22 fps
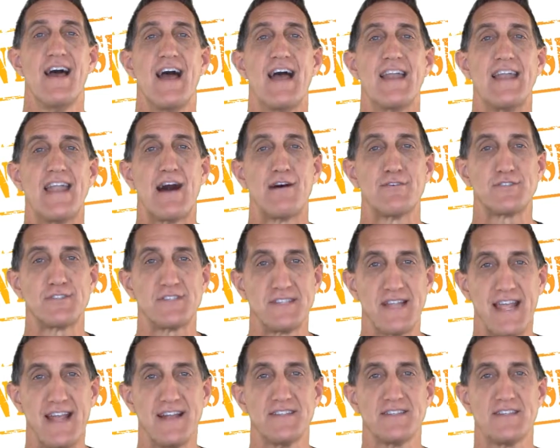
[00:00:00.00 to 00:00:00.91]
and now
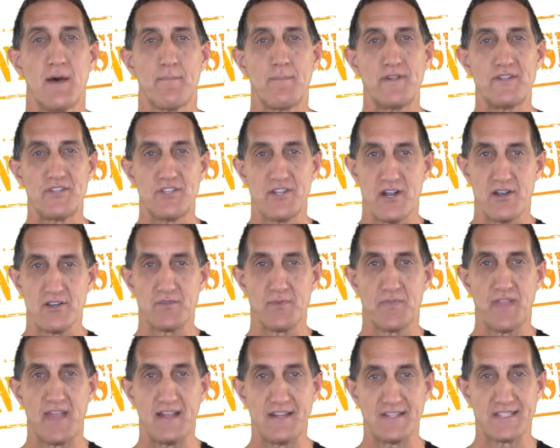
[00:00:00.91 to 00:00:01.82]
stands up and shares with
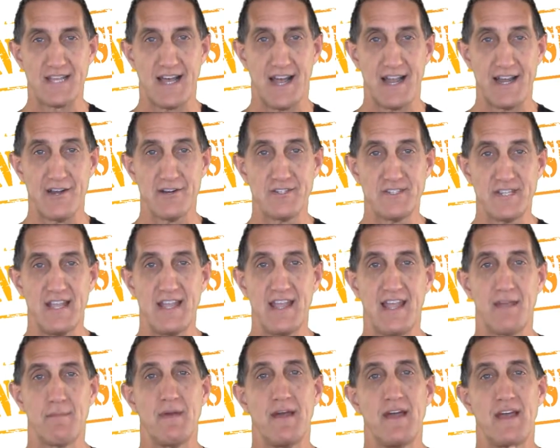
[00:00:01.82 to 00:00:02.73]
the entire
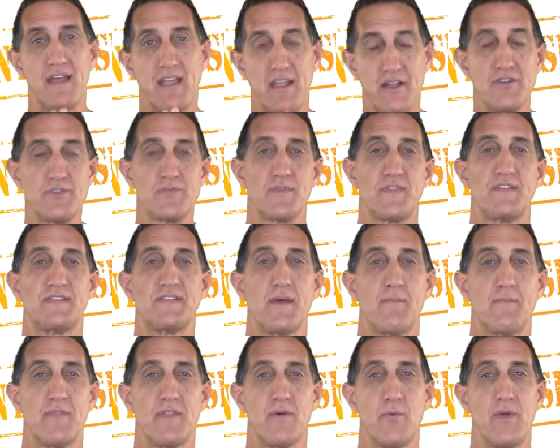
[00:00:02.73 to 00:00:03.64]
team, here's what the
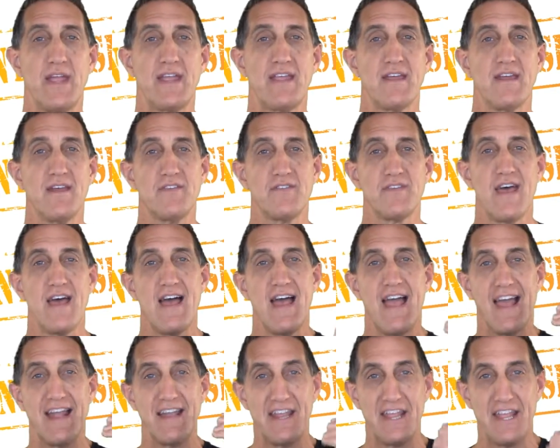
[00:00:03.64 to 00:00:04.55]
tip of the week is
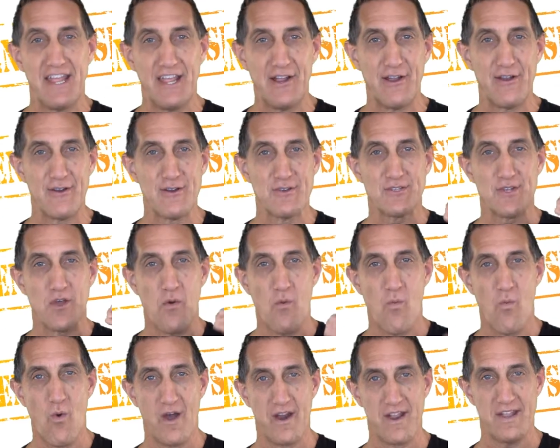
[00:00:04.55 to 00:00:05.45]
and here's
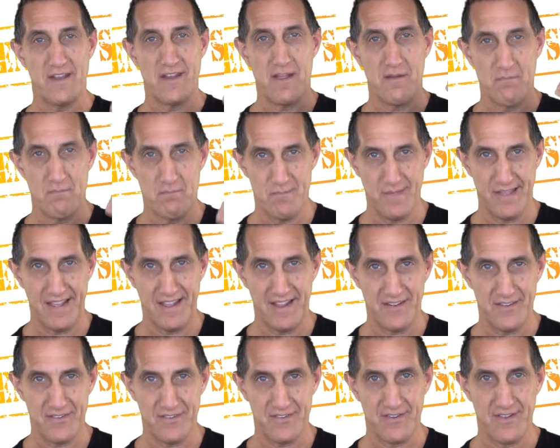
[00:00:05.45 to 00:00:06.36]
what it
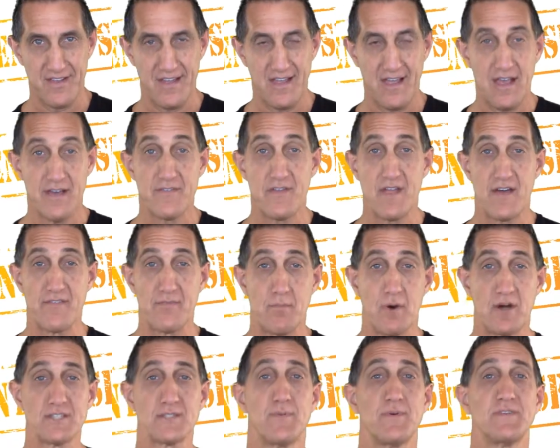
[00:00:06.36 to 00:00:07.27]
means. If you have
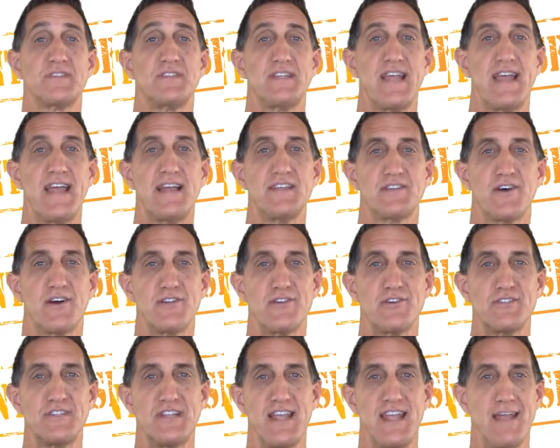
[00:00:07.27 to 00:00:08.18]
multiple CAs on
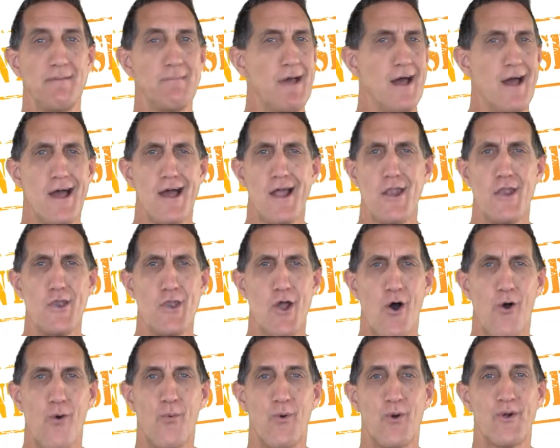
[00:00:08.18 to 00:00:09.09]
your team,
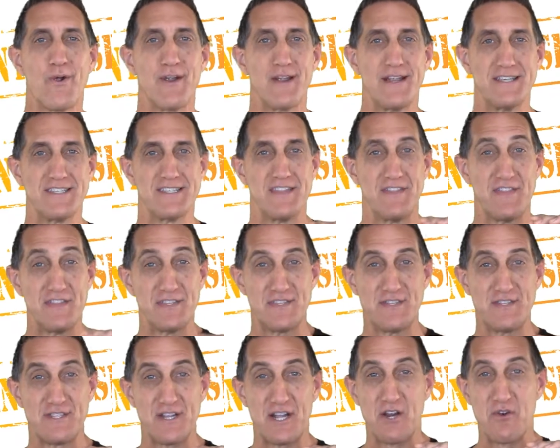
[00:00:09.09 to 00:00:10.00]
no worries. This
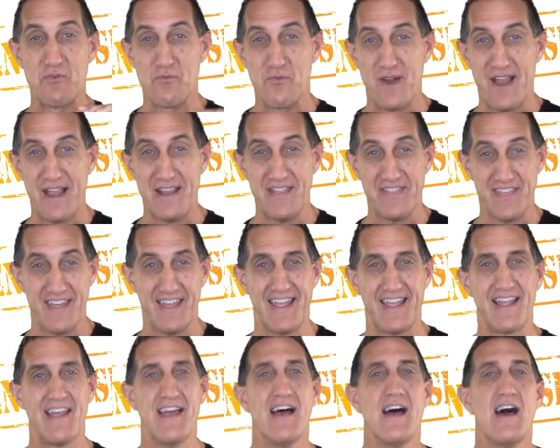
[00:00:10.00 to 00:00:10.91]
is a great
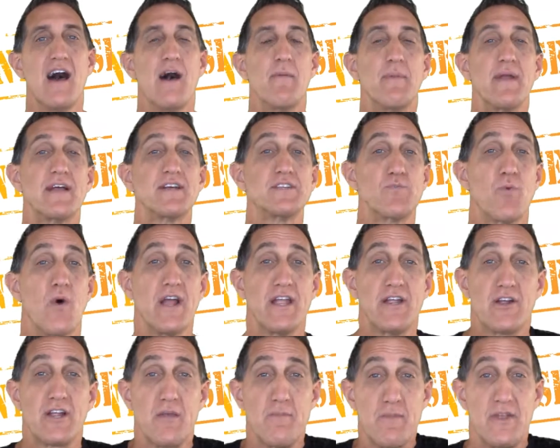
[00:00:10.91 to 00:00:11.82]
thing because what
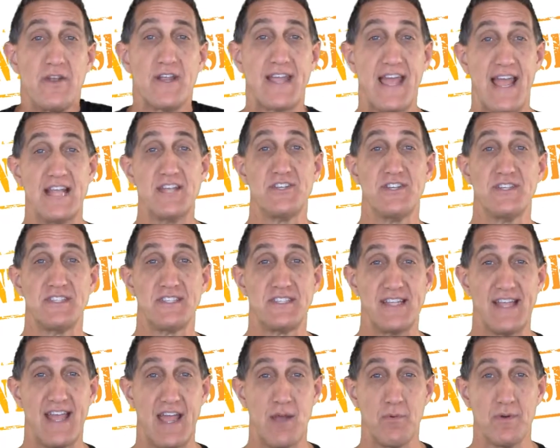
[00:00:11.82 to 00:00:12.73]
your communication
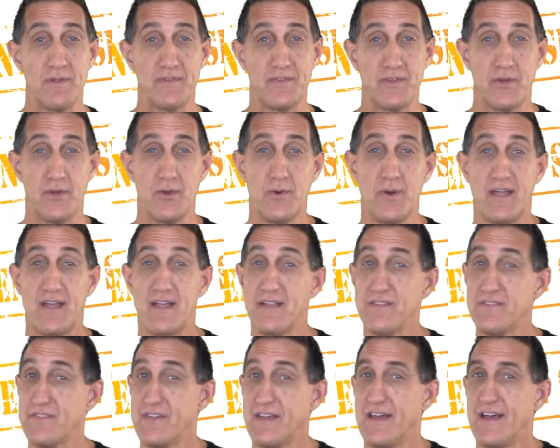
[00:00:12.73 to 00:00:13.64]
CA will do
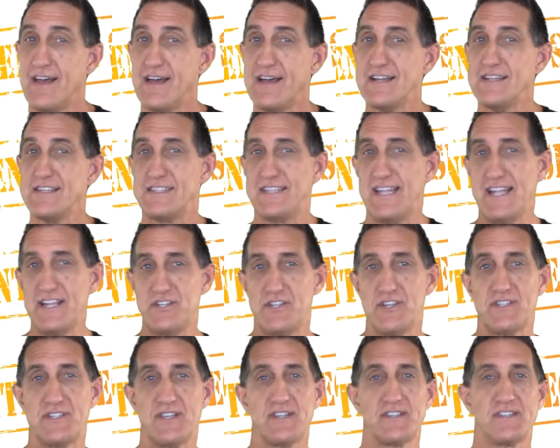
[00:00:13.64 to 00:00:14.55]
is teach
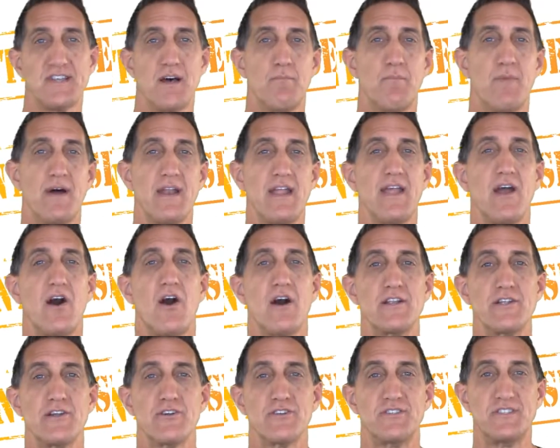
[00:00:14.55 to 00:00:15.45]
it to somebody
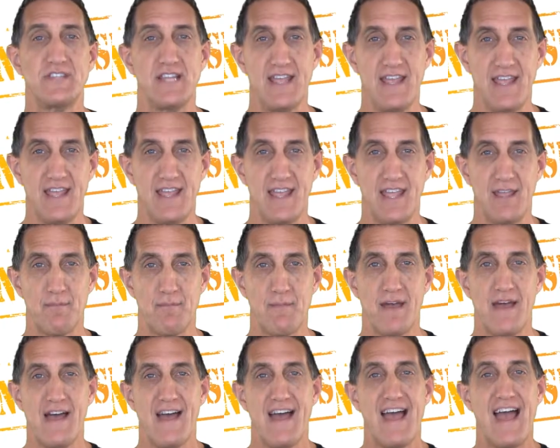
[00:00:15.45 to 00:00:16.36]
on your team,
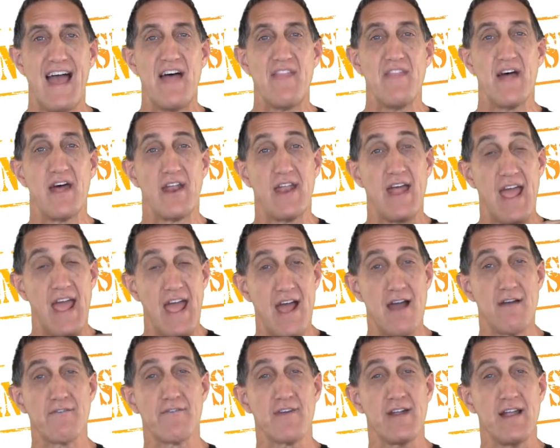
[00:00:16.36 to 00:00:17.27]
and then
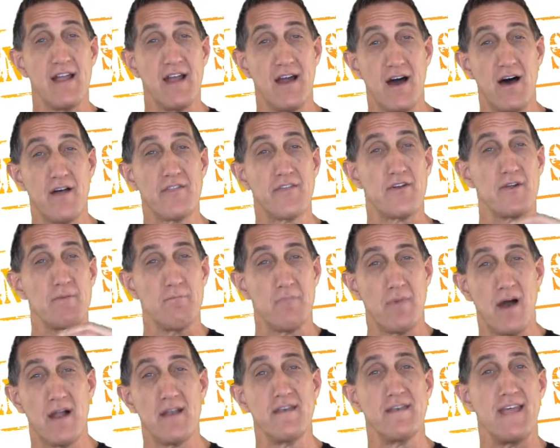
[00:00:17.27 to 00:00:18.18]
every other
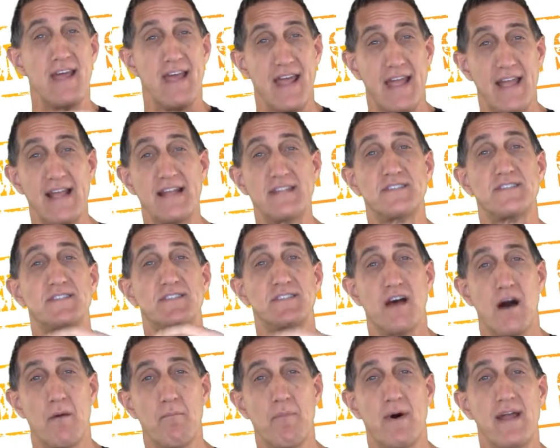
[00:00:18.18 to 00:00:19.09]
Monday it's
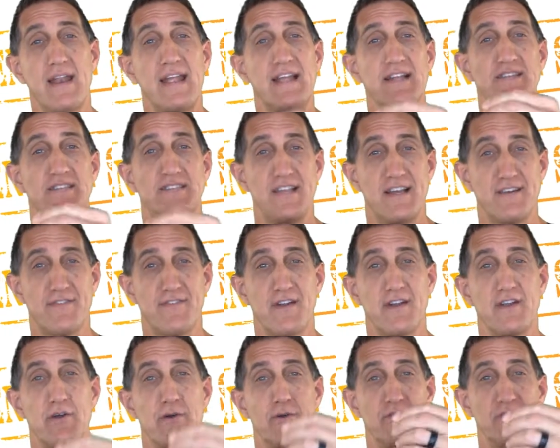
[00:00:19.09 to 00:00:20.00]
somebody
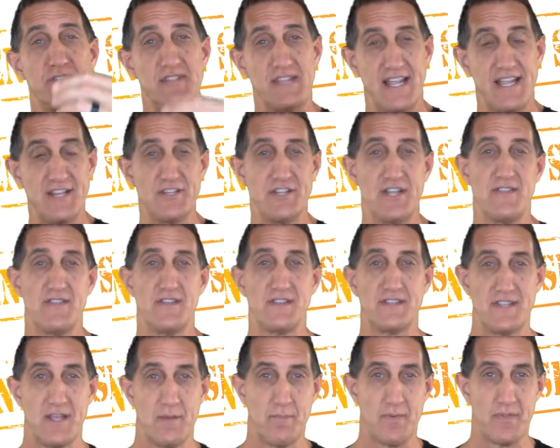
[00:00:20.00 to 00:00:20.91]
different who's teaching the
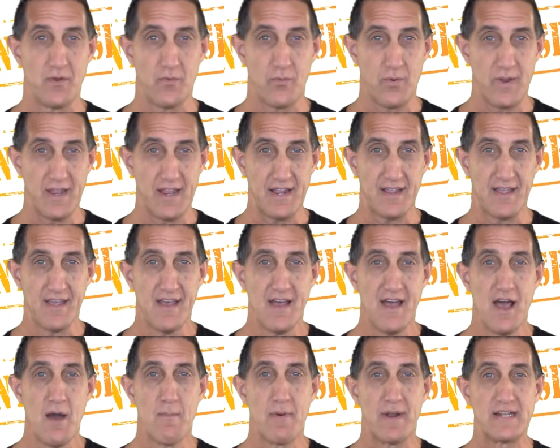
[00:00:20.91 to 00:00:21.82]
tip of the week,
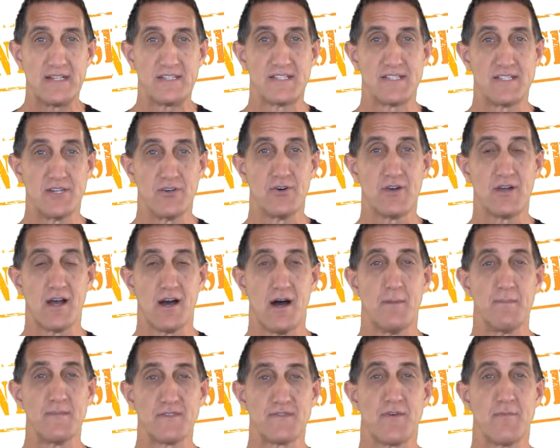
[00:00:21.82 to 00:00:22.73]
but it still
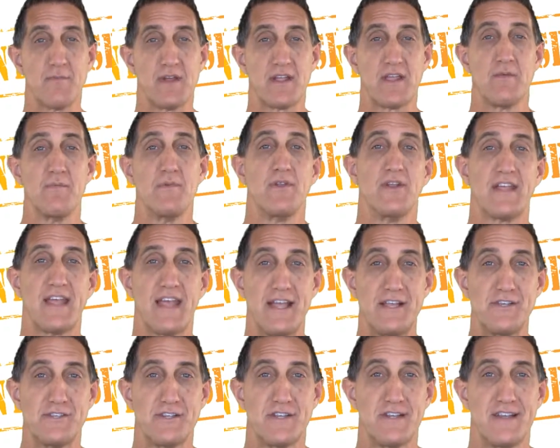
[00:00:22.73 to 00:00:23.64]
comes from the
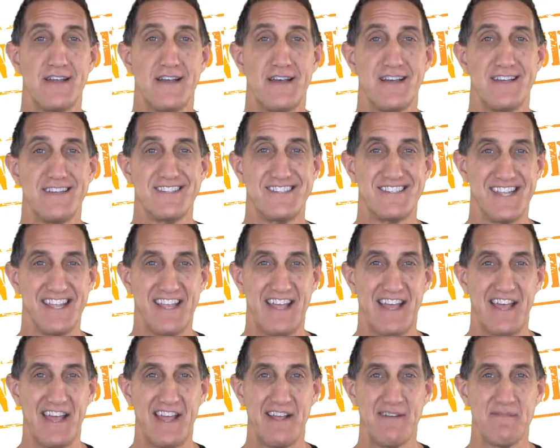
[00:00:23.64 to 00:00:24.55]
communication
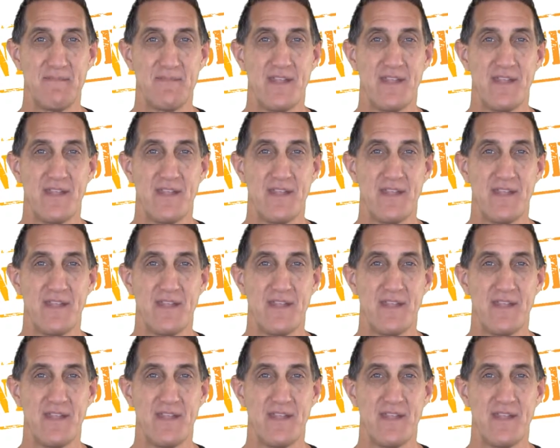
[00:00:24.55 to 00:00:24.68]
CA.